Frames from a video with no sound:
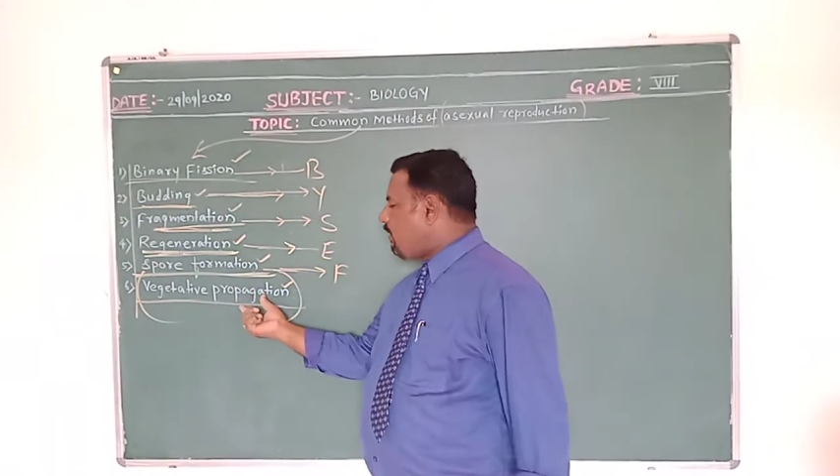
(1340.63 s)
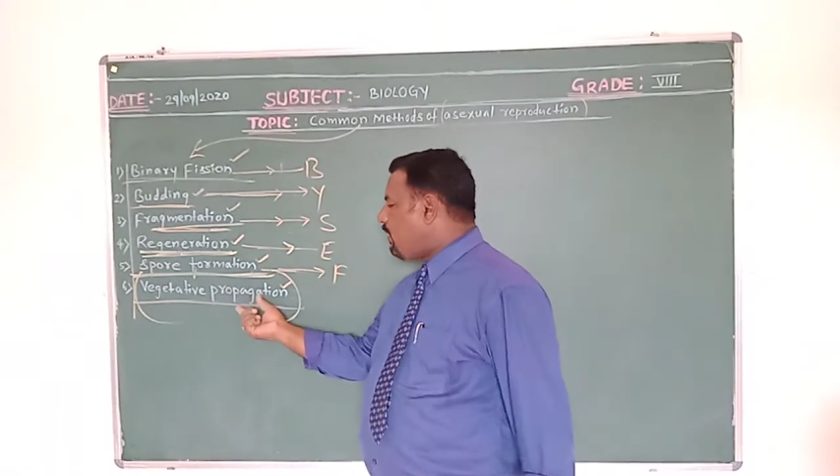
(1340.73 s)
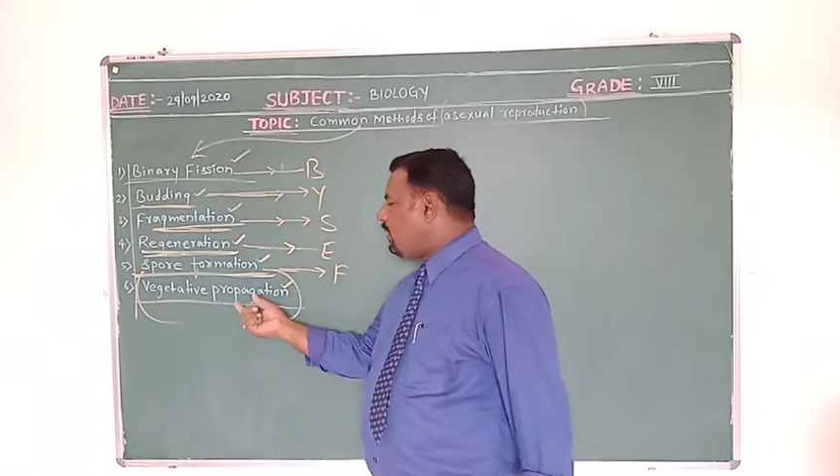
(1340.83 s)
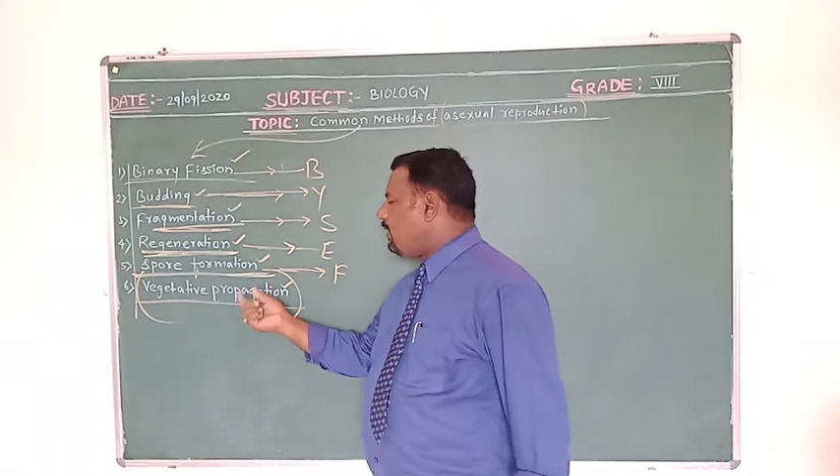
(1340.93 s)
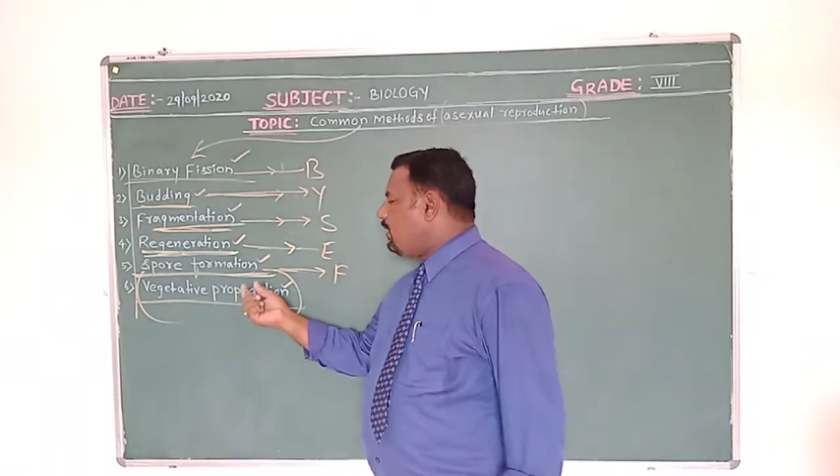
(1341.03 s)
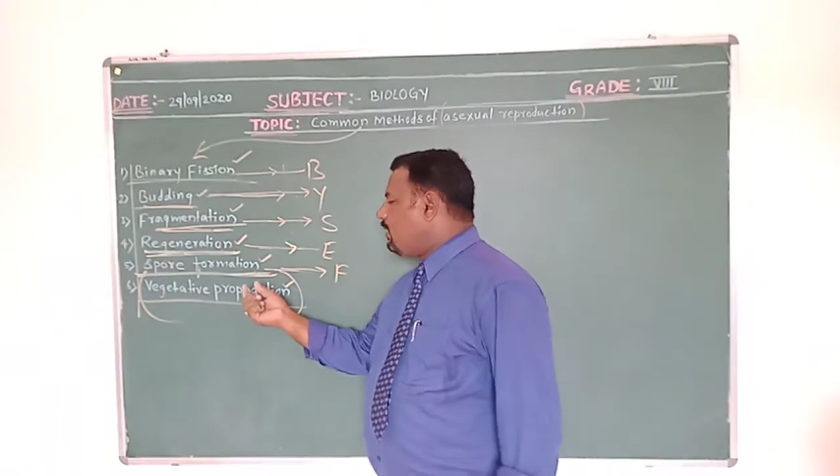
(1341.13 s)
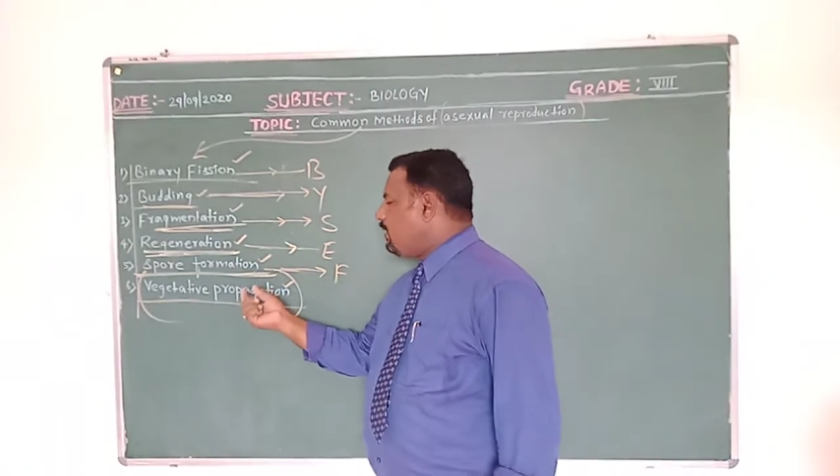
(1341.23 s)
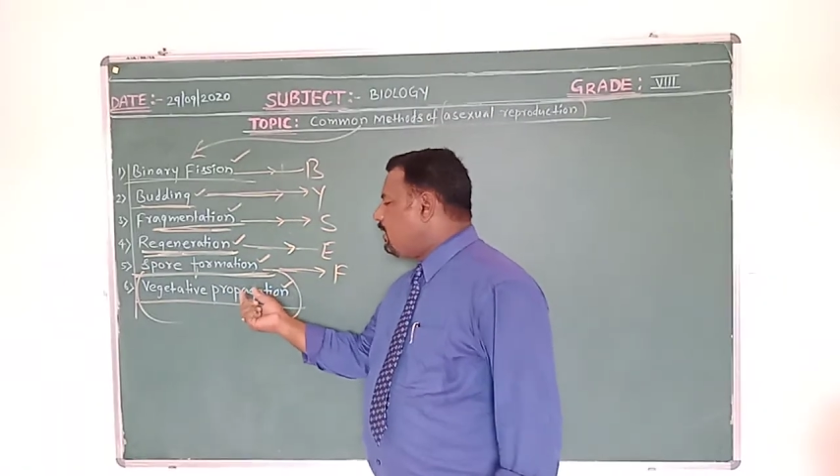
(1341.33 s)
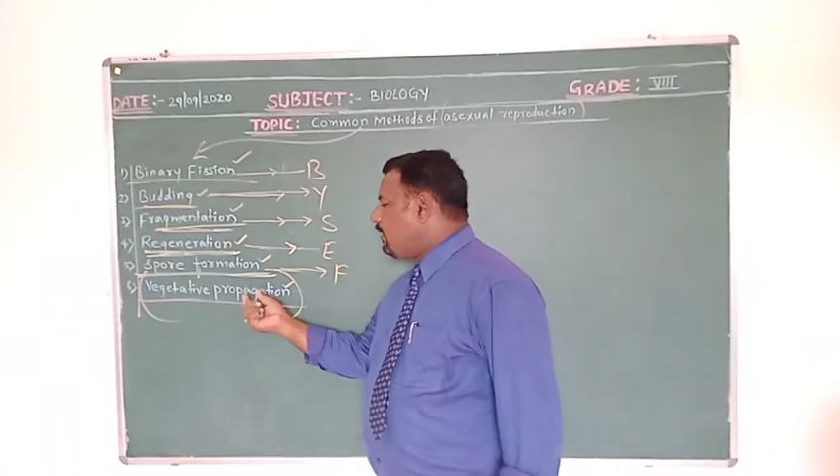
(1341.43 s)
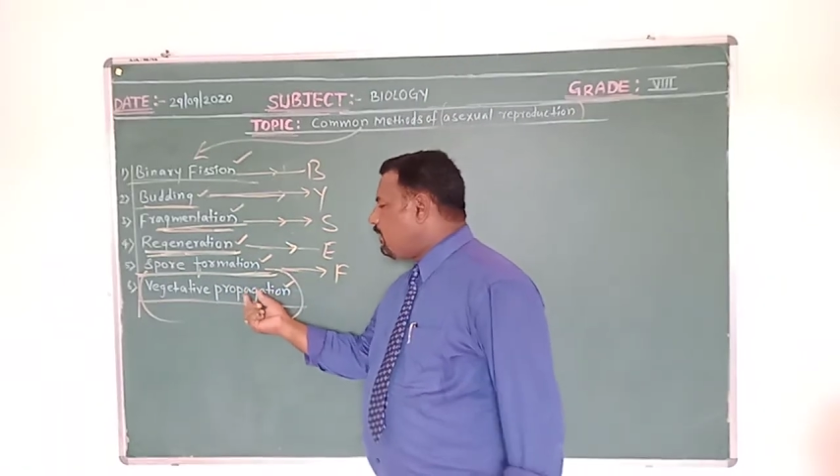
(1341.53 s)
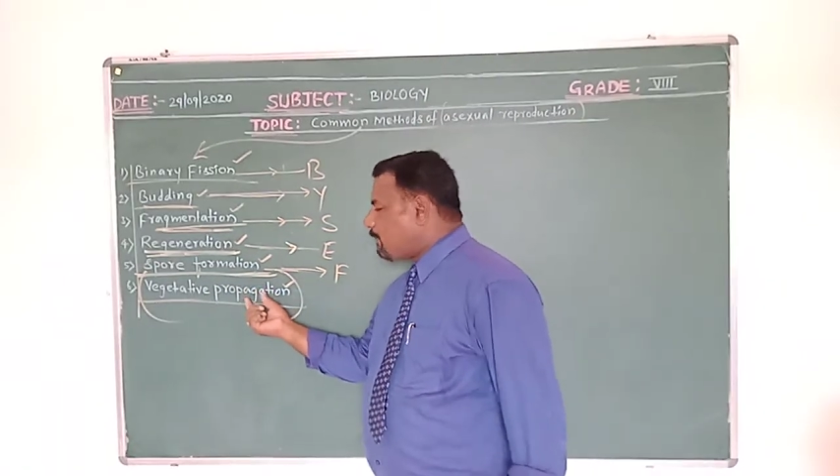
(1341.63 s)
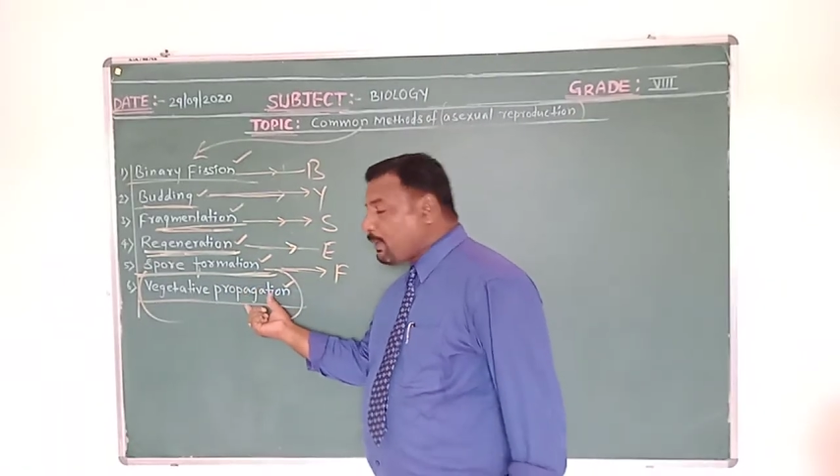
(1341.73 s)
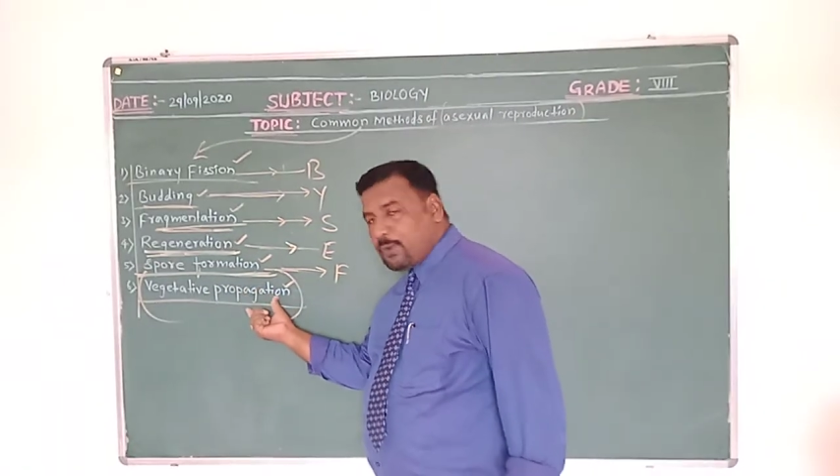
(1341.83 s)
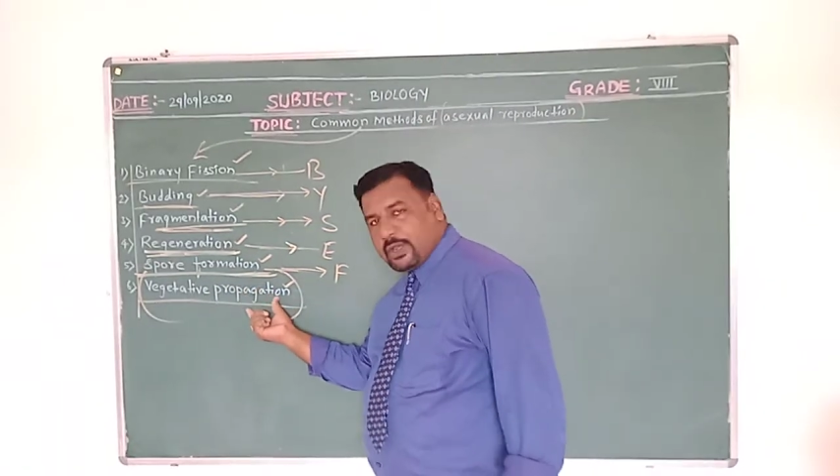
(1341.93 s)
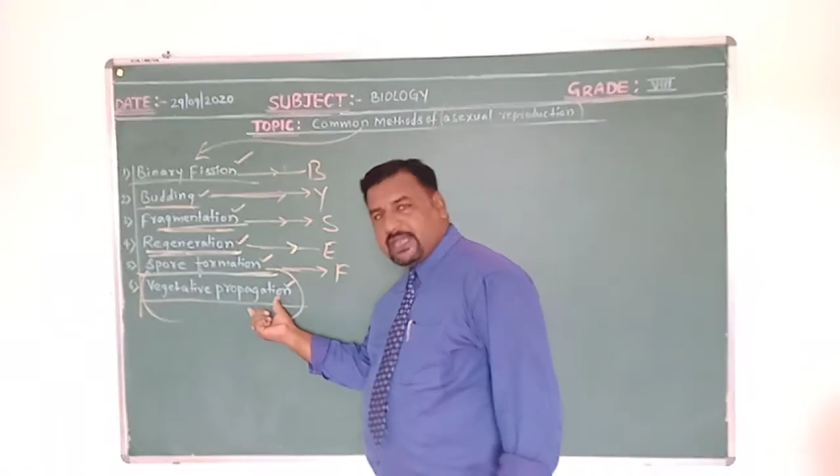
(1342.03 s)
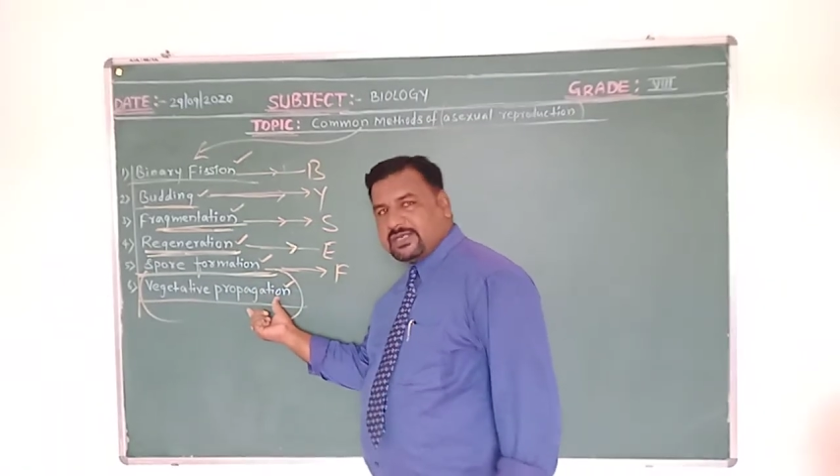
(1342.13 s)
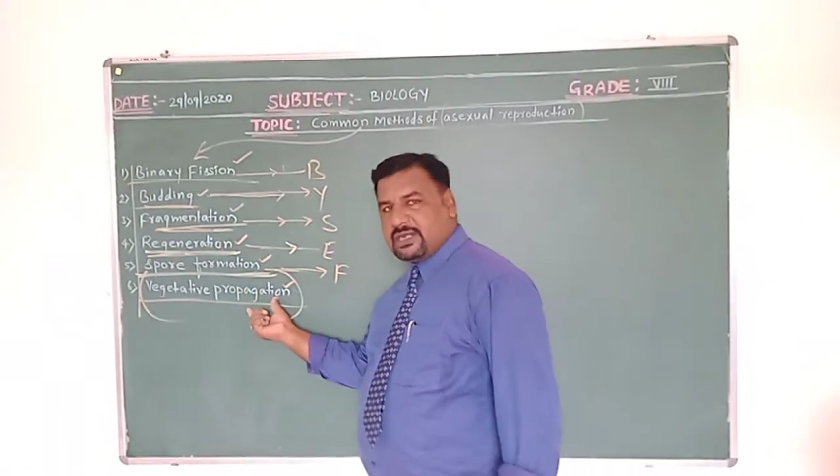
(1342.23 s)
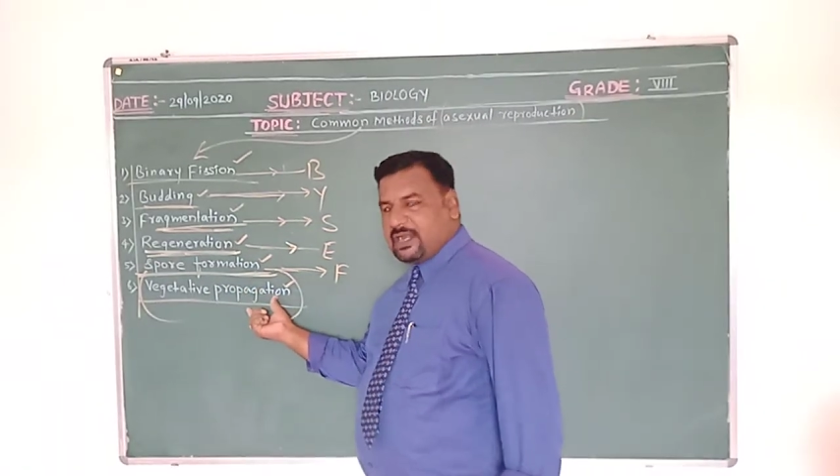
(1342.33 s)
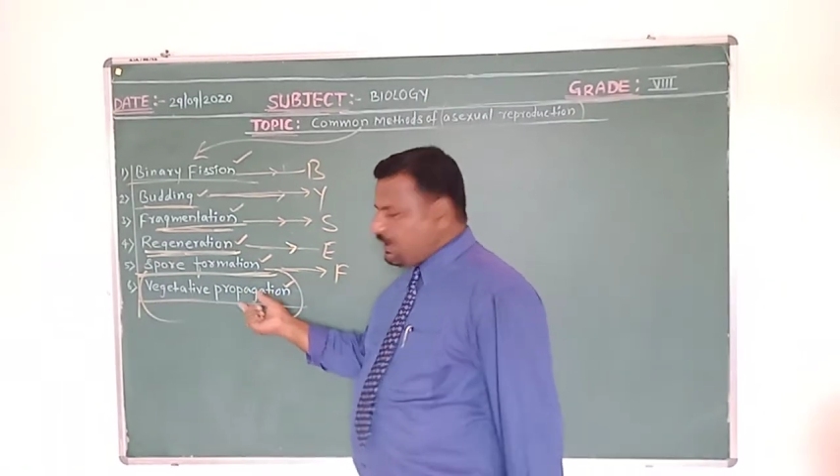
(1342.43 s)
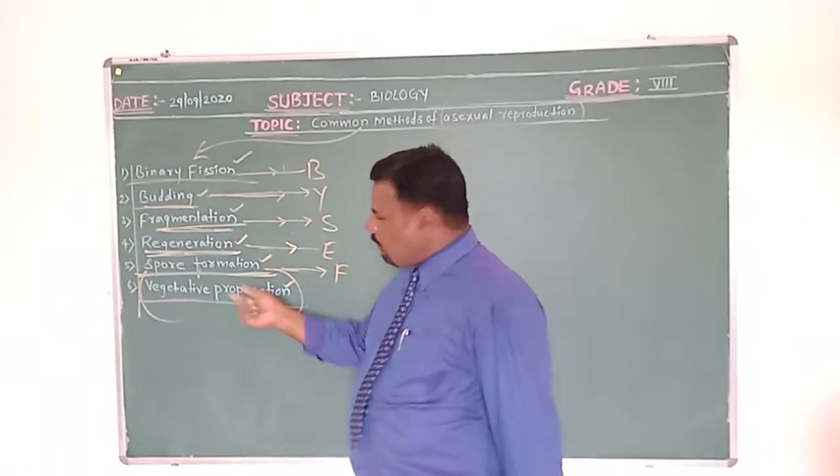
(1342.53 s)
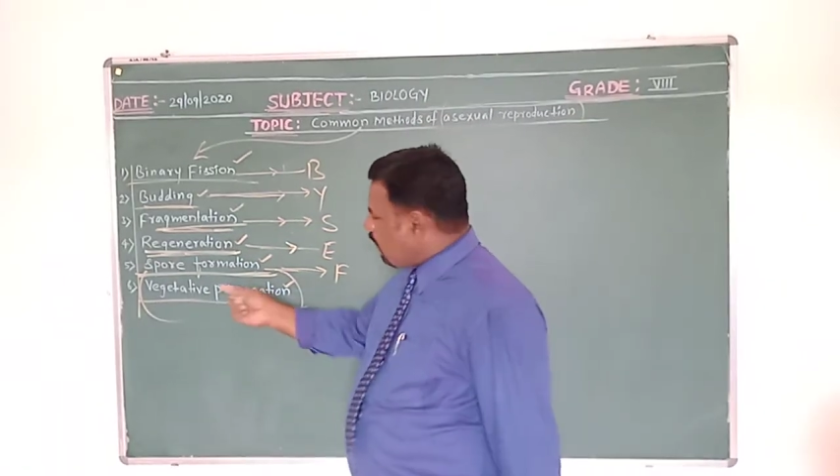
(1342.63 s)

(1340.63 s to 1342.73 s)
call propagation. And